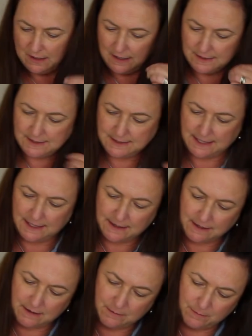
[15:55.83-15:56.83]
as I said at
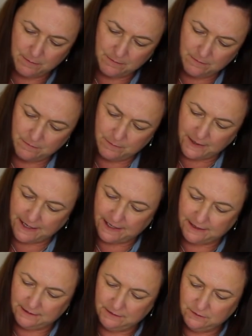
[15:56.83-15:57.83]
the
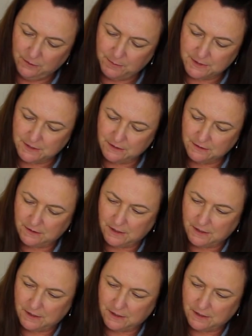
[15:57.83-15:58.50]
beginning, oops,